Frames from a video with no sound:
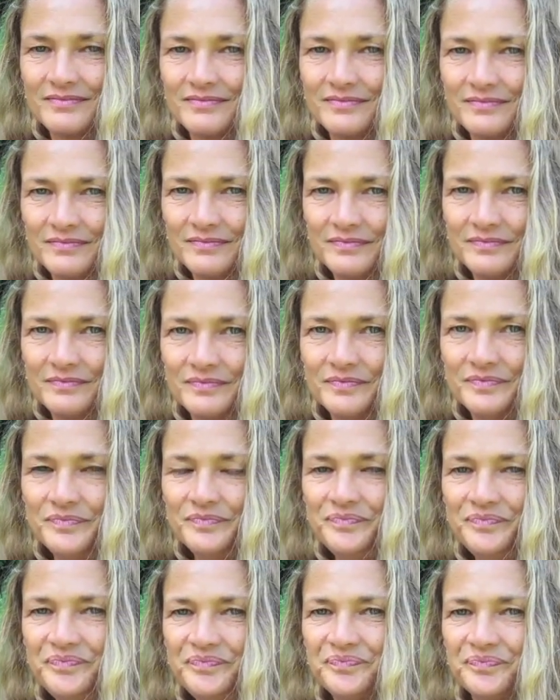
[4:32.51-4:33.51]

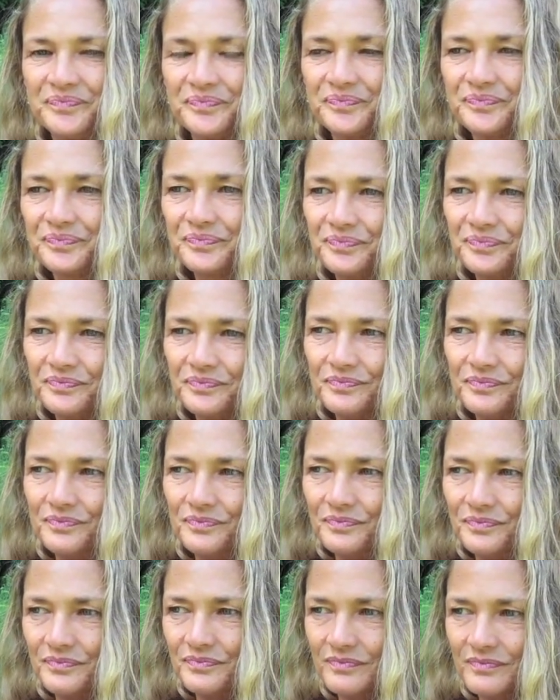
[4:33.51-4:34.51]

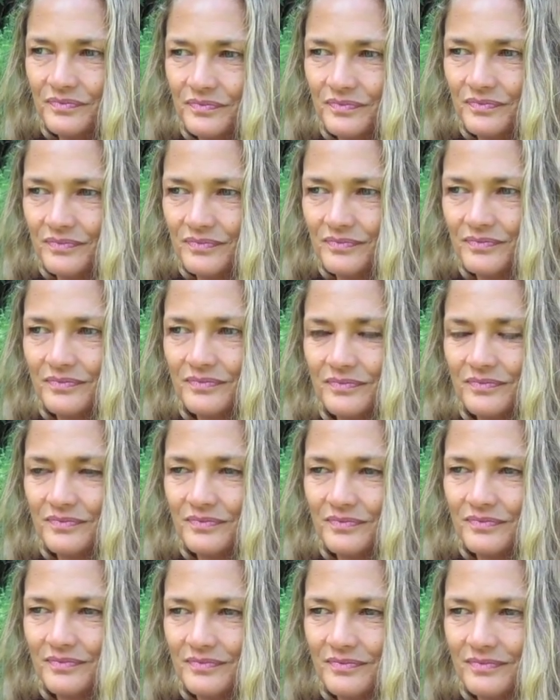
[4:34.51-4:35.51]

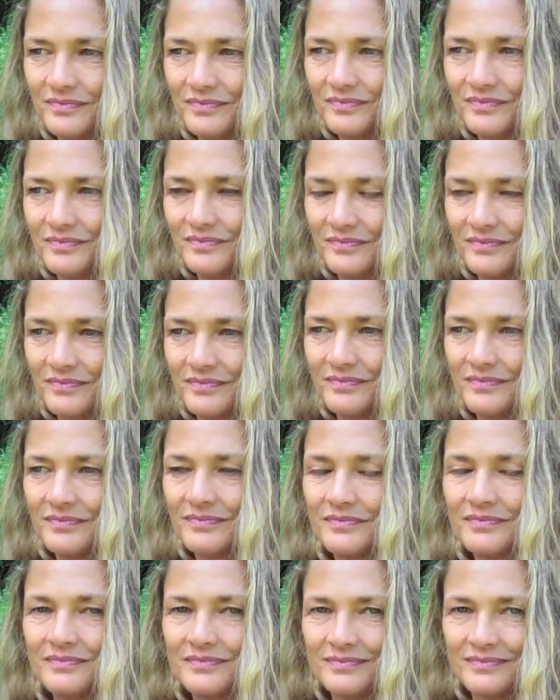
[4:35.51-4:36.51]

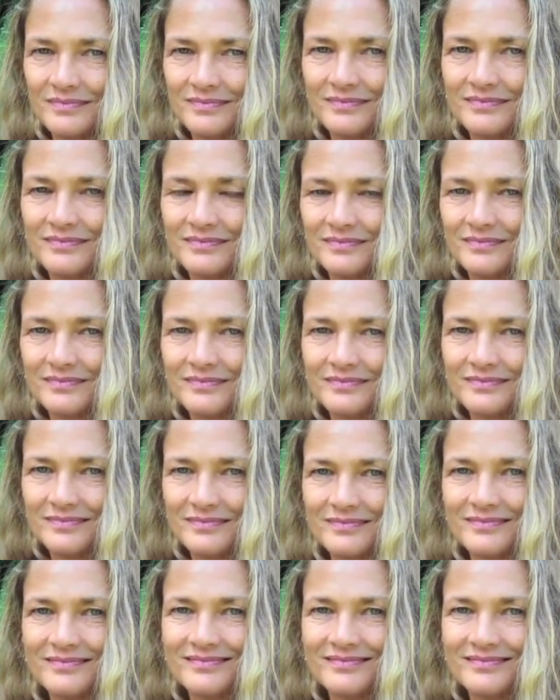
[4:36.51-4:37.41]
No words are spoken by the person on screen.